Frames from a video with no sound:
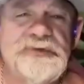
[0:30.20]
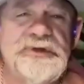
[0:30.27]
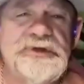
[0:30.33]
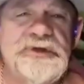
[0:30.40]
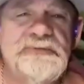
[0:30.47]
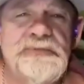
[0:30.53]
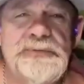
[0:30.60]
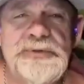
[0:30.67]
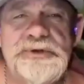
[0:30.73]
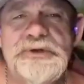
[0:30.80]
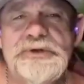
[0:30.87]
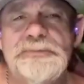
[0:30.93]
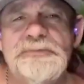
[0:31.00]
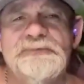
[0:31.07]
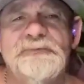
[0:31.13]
you ain't never been in
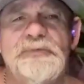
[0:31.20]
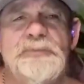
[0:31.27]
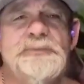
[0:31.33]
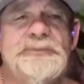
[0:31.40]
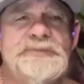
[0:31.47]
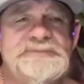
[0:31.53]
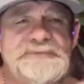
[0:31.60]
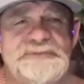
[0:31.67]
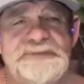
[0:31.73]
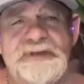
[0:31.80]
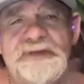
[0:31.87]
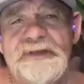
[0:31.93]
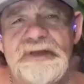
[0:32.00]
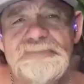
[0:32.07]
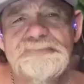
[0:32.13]
here before, please hit that
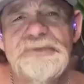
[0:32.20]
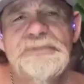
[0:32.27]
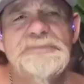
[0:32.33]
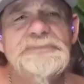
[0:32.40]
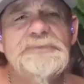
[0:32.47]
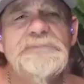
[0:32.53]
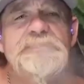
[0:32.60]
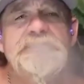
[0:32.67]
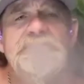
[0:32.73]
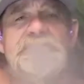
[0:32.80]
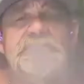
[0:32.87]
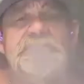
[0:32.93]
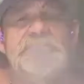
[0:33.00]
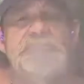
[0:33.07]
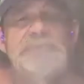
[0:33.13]
like button,
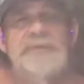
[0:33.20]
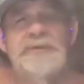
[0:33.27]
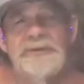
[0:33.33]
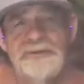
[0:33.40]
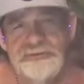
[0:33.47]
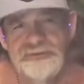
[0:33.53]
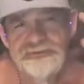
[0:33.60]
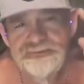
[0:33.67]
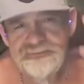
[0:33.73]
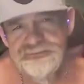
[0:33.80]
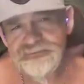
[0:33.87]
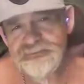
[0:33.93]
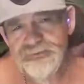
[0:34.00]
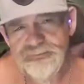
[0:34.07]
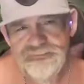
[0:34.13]
the
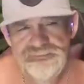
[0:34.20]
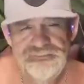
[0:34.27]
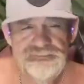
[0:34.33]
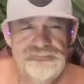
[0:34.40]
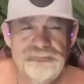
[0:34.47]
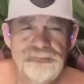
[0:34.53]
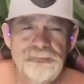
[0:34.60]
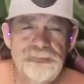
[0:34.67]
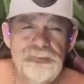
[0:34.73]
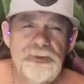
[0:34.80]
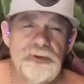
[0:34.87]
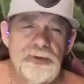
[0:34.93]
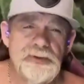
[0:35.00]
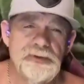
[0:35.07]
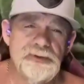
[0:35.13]
subscription,
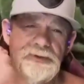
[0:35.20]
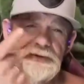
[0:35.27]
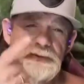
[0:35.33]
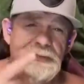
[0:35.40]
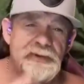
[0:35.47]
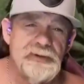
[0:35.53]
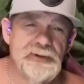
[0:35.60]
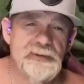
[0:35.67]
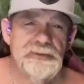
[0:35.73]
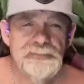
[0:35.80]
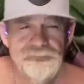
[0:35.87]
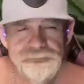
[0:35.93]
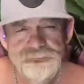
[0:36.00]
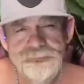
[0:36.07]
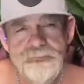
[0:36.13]
and then the bell.
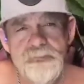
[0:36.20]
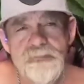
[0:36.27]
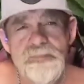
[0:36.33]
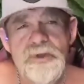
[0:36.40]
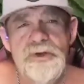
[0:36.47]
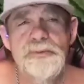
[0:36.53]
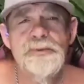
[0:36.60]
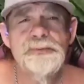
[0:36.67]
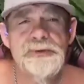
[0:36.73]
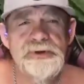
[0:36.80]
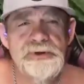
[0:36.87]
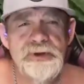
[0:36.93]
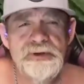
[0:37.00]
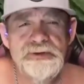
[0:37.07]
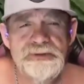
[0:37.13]
It would be
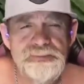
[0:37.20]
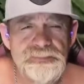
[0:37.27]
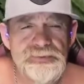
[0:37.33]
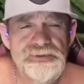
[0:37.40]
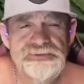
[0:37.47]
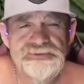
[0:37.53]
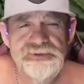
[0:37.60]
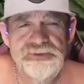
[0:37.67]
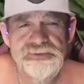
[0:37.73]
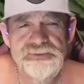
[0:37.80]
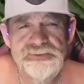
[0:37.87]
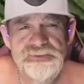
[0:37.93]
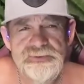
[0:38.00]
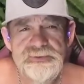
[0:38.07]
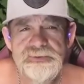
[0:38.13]
greatly
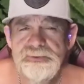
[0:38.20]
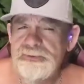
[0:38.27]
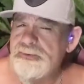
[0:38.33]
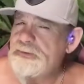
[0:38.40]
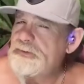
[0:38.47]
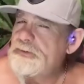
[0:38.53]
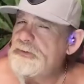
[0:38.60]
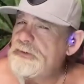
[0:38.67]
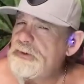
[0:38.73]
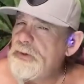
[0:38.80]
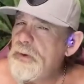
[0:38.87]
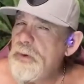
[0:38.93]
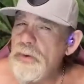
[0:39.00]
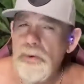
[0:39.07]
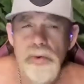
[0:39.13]
appreciated.
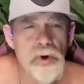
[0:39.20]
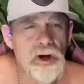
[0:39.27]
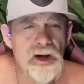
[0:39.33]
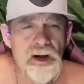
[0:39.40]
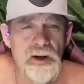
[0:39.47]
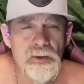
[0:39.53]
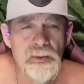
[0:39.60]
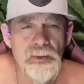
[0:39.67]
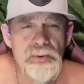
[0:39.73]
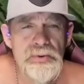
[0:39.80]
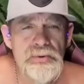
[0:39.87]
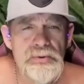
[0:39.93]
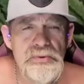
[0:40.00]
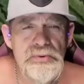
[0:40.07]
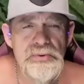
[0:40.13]
Wow.
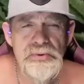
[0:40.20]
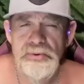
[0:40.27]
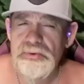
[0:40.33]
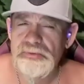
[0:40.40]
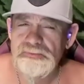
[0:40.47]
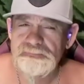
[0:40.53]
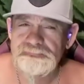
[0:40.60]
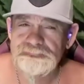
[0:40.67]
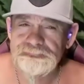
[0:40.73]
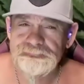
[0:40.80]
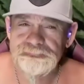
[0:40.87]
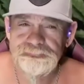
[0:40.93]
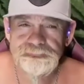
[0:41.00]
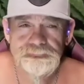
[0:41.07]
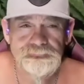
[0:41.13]

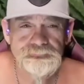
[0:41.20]
Man,